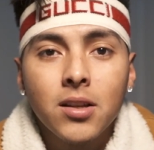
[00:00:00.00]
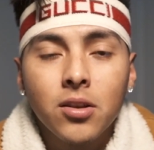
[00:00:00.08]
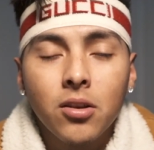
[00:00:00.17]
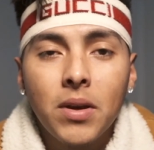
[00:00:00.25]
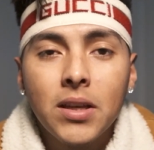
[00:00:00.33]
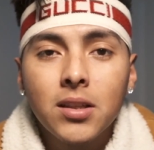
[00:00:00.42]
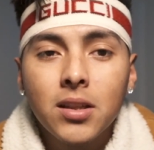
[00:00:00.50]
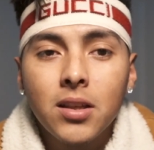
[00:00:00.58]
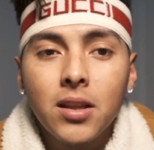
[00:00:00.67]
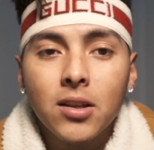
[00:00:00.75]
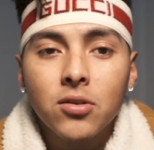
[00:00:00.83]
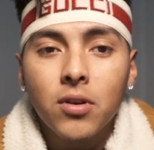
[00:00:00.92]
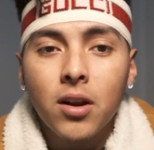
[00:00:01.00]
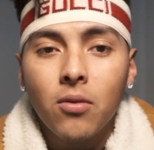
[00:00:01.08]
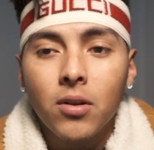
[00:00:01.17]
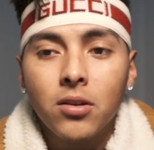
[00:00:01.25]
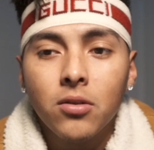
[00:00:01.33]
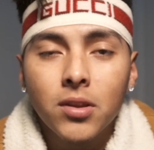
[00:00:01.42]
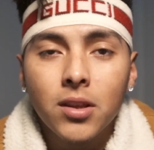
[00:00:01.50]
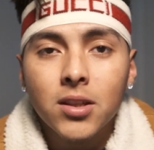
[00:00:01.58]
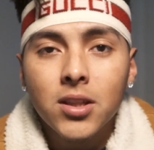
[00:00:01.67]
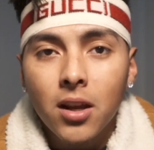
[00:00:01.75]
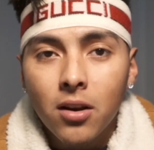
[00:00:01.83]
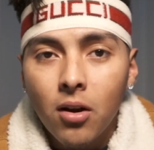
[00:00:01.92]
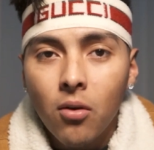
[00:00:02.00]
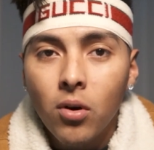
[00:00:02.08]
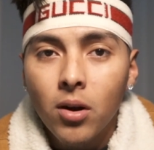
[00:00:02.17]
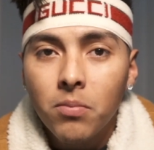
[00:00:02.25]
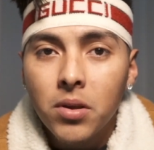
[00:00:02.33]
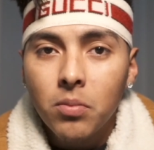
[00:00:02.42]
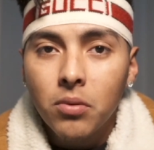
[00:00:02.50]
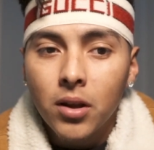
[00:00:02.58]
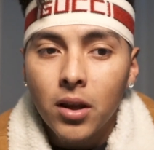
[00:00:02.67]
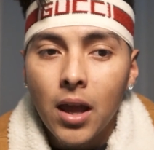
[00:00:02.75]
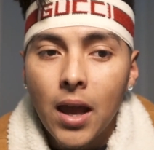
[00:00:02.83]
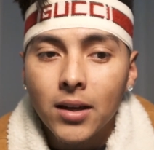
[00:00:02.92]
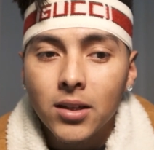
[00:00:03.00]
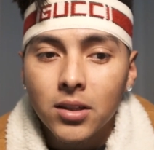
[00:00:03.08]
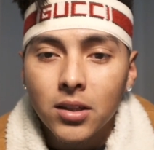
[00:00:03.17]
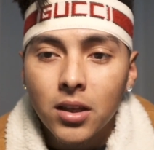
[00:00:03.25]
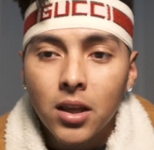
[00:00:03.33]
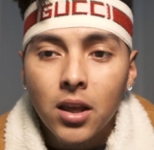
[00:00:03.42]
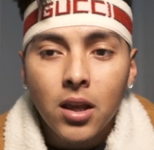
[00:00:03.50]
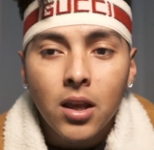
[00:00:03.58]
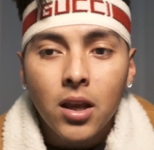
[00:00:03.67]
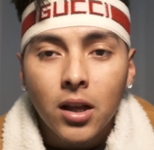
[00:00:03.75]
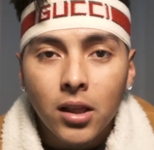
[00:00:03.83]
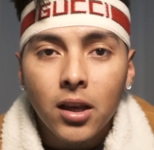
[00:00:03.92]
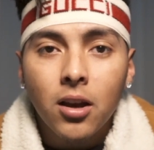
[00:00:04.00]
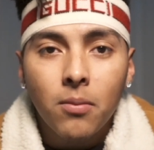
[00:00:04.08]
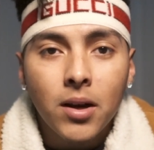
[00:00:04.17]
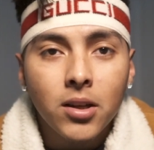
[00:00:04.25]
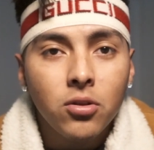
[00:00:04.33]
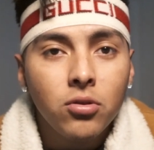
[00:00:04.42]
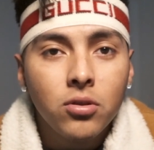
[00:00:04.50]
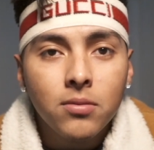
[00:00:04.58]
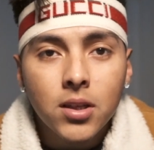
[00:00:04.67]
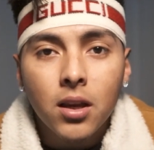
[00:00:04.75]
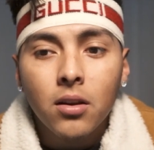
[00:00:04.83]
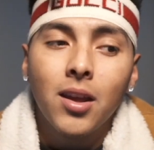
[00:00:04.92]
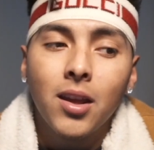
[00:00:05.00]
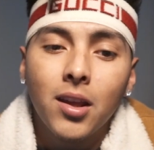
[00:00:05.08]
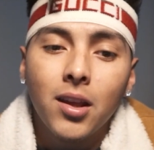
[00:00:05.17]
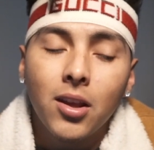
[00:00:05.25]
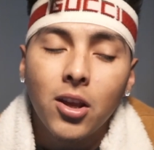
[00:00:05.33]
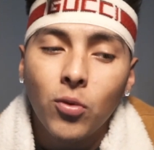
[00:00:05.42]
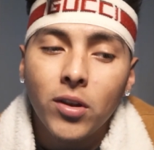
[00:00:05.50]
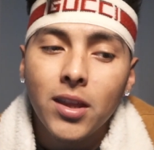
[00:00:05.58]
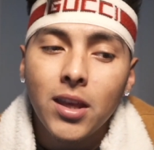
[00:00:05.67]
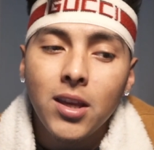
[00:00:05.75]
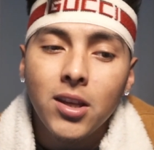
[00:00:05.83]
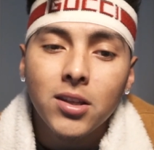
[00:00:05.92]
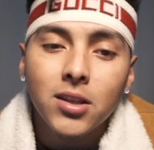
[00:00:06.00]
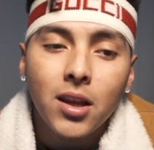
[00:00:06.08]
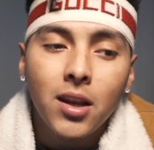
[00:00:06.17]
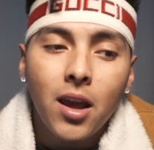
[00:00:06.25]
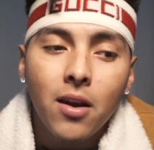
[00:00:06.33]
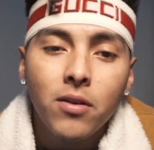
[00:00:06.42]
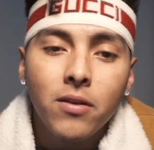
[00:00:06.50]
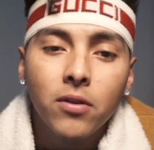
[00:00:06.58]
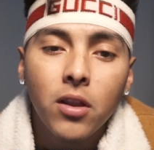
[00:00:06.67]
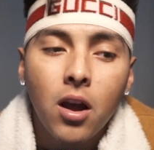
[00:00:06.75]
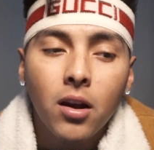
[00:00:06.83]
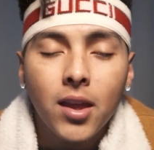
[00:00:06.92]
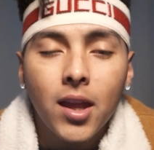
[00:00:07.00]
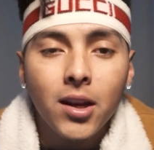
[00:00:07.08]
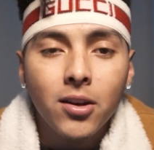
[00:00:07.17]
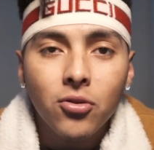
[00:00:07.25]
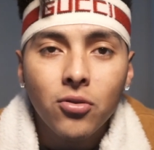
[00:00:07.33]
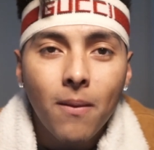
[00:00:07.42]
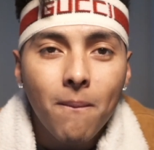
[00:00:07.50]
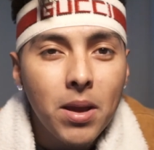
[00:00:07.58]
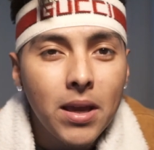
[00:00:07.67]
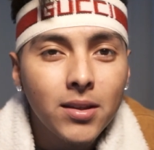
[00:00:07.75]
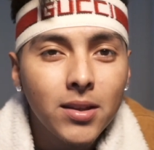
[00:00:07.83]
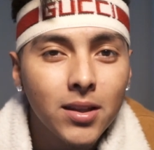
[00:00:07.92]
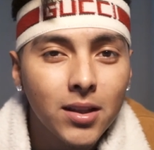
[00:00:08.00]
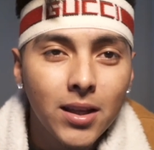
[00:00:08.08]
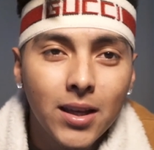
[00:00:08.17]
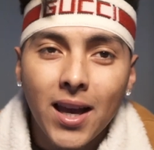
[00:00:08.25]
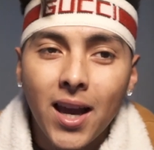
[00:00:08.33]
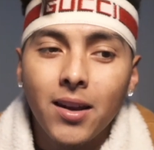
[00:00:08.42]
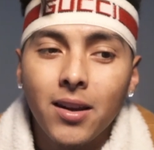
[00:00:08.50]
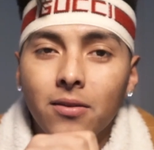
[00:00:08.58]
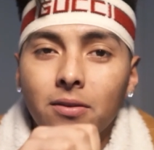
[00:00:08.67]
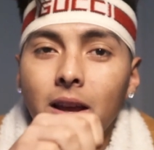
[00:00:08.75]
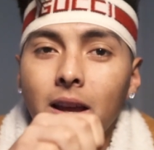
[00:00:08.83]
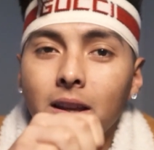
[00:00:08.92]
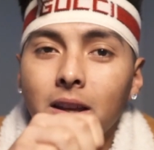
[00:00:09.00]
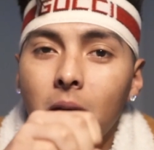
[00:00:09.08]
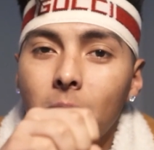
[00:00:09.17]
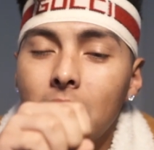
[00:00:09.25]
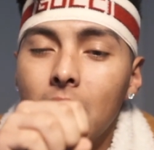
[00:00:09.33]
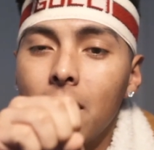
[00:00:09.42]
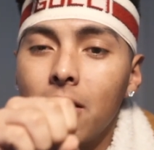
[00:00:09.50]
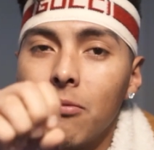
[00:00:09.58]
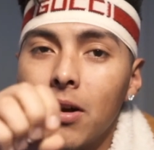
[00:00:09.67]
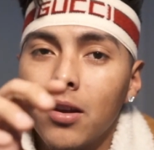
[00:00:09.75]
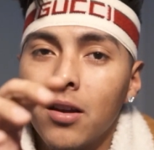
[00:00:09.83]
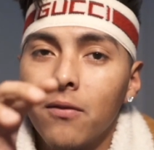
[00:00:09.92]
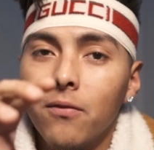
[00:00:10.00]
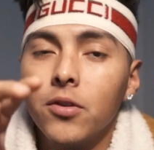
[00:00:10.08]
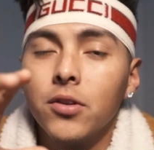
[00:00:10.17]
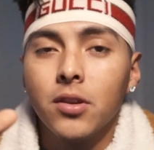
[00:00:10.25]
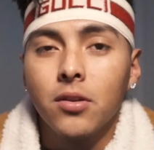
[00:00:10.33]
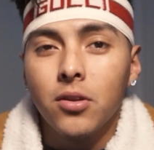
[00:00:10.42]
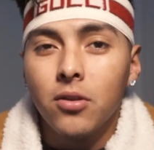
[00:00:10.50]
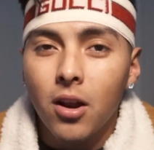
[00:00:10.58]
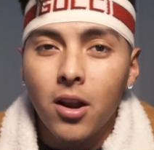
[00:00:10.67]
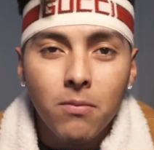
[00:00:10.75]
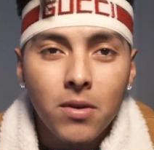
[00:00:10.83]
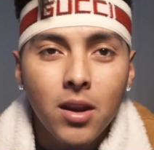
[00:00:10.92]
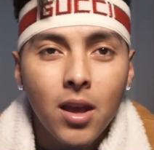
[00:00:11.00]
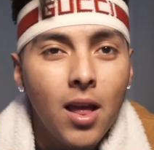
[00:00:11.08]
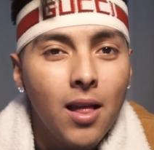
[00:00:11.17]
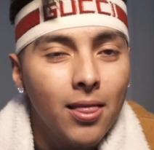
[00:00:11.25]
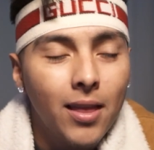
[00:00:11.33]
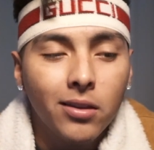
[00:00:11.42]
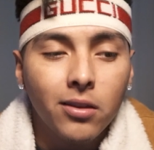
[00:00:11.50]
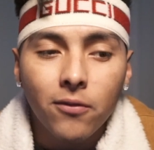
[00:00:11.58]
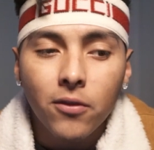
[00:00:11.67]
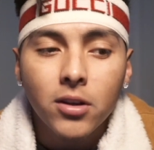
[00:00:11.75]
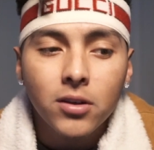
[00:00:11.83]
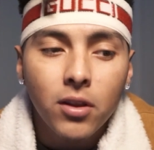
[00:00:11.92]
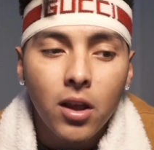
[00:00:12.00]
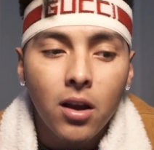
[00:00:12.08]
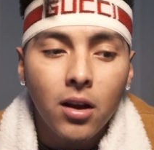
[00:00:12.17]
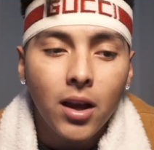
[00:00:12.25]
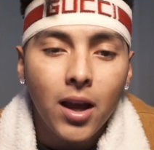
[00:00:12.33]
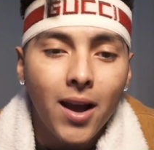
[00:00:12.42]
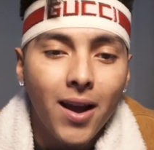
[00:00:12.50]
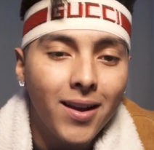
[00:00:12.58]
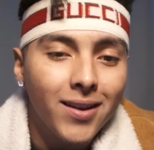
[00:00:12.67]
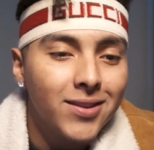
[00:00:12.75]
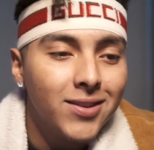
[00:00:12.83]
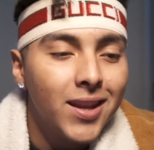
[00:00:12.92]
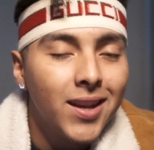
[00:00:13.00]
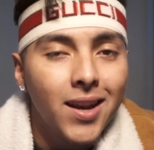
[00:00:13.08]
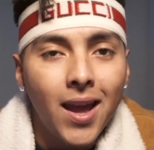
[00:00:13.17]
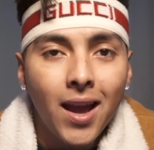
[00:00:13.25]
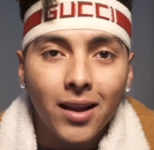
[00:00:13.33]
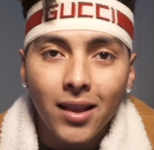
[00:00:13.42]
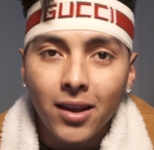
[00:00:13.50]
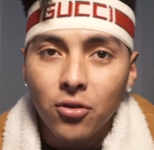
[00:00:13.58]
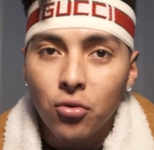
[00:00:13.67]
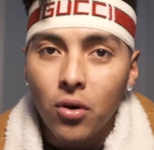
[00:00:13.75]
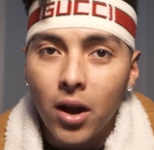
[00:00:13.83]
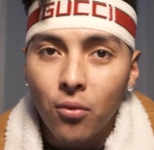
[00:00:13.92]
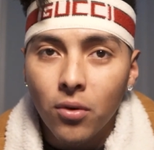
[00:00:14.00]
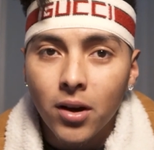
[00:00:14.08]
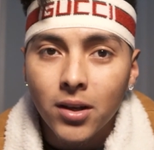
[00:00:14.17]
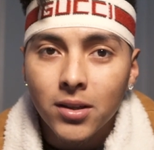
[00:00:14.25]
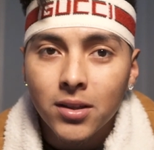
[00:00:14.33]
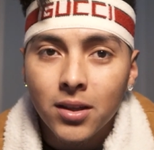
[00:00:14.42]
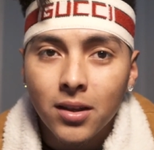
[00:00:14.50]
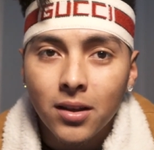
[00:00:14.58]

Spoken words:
So basically that's what I want to do with this channel. I want people to actually click on my YouTube channel. With each and every vlog that I do, I'm basically kind of like coming out of my comfort zone, you know what I mean? Like the first vlog, I didn't act like who I was.